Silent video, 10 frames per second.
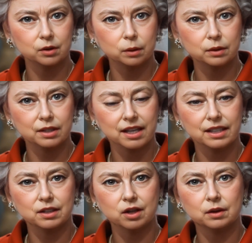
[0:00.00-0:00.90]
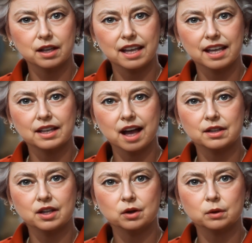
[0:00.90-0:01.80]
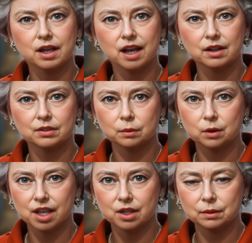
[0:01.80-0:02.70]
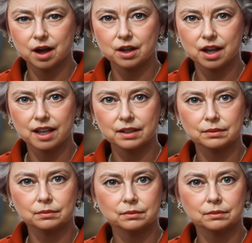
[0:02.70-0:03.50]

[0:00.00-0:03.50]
representing the unity and continuity of the British monarchy.